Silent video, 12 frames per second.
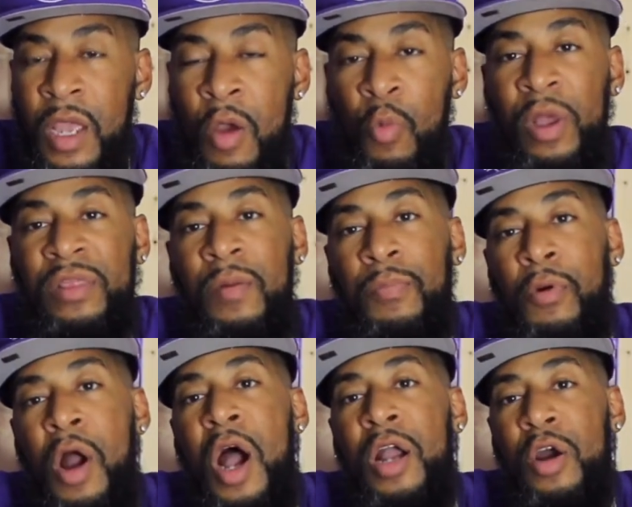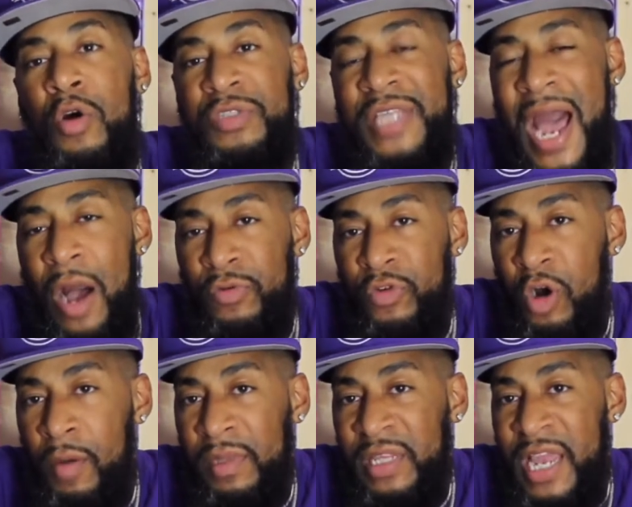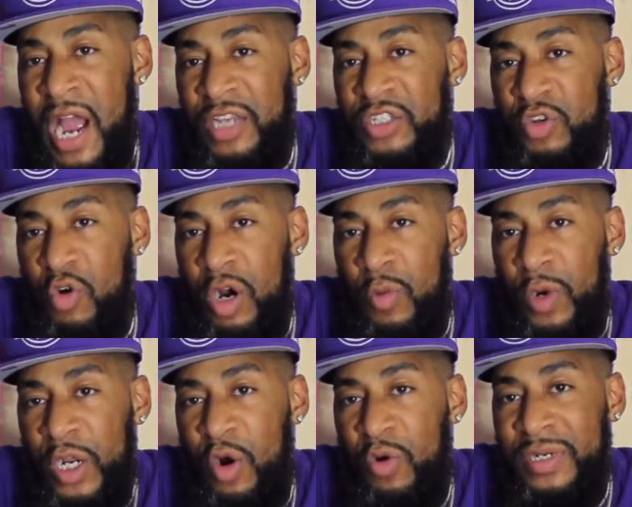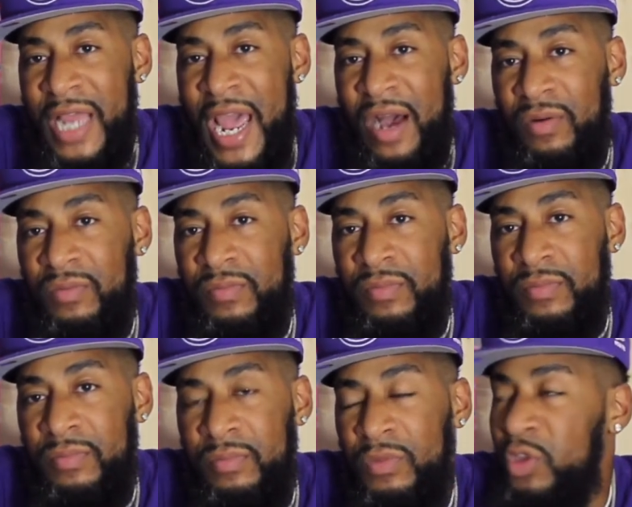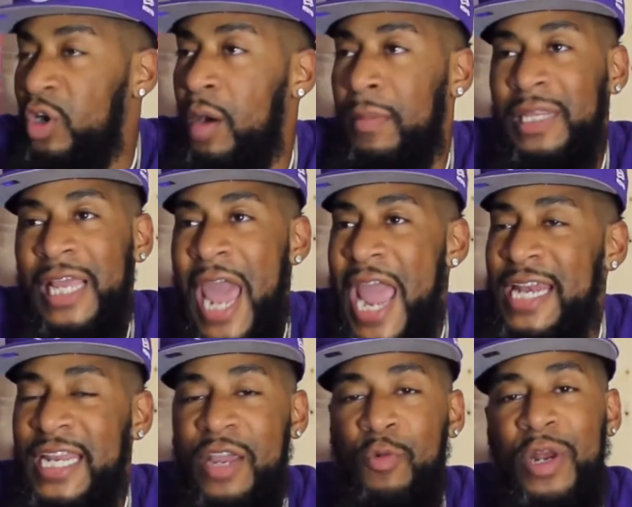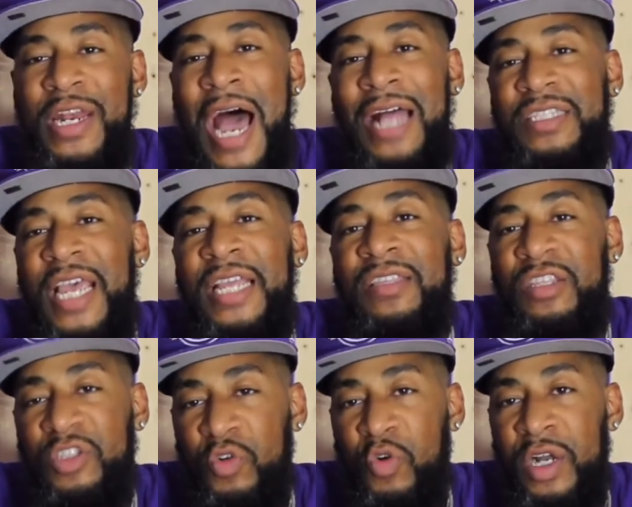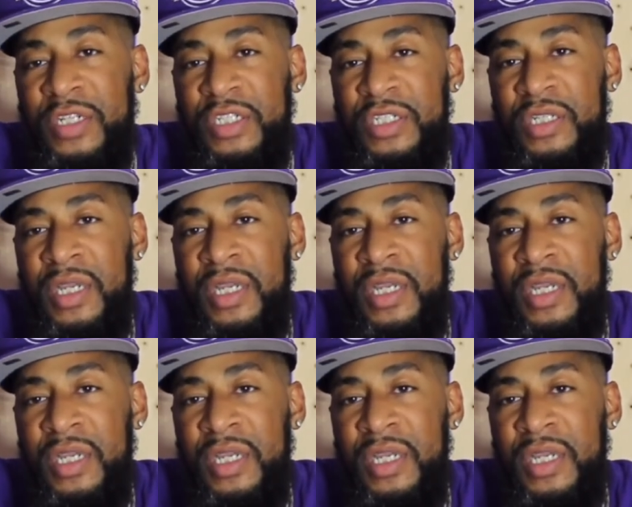When LeBron goes out, normally our scoring would go down. Normally AD would not take the torch